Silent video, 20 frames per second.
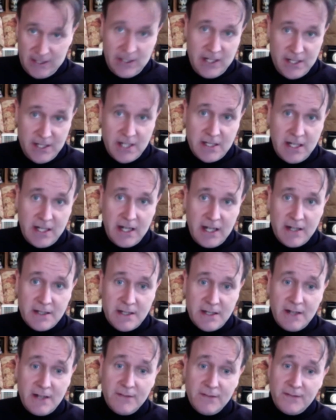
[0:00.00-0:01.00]
system
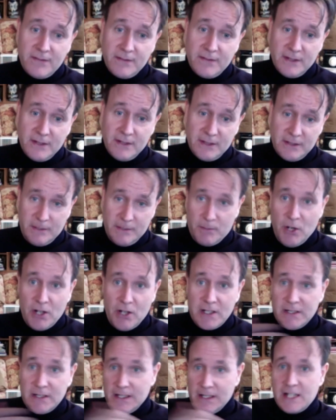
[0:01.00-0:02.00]
itself, the
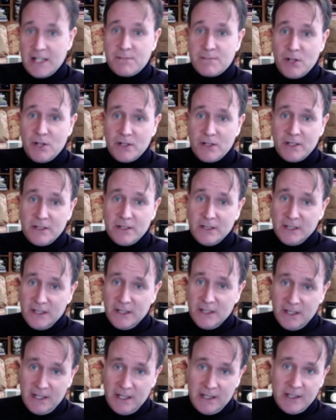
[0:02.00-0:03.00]
project, the last project,
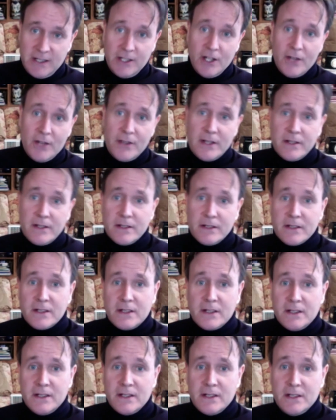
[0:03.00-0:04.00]
and the other
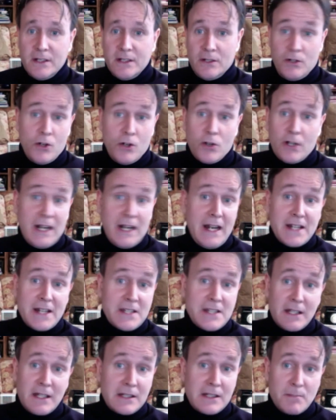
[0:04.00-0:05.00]

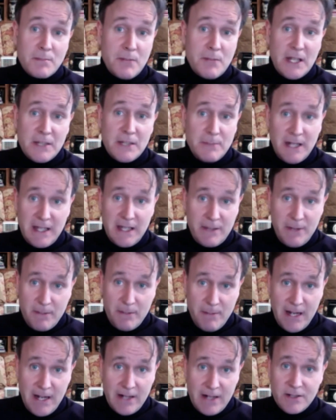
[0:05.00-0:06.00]
organized the template by a BIM
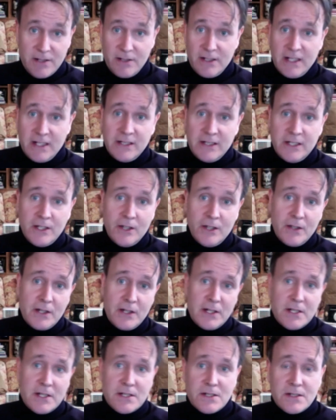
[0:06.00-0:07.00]
manager, and the other
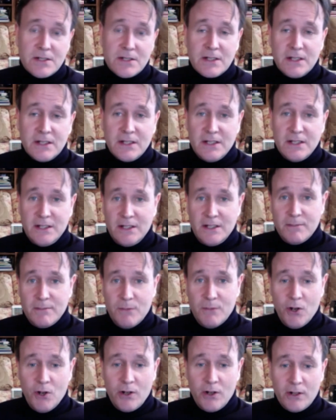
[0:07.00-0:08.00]
is
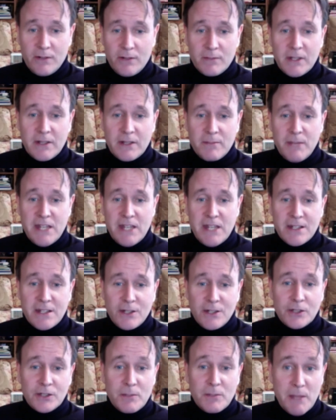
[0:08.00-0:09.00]
more based
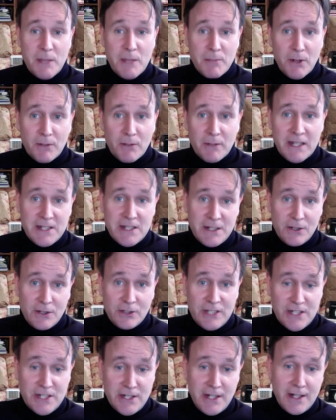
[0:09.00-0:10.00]
on the people, based on
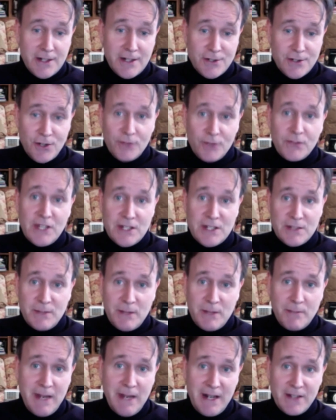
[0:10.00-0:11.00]
the skills of this
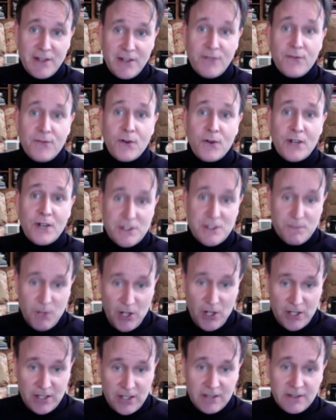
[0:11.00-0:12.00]
BIM manager for each
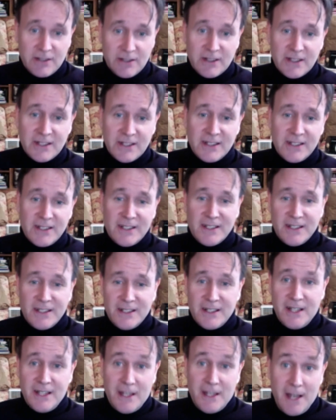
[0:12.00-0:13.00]
project.
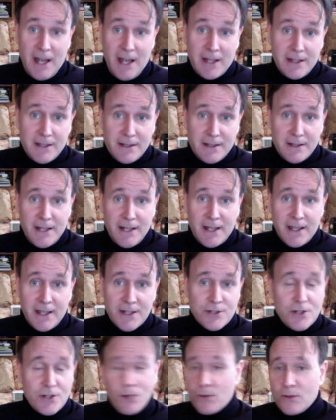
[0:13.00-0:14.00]
I
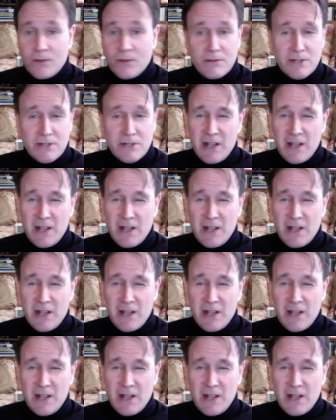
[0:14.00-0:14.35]
guess so.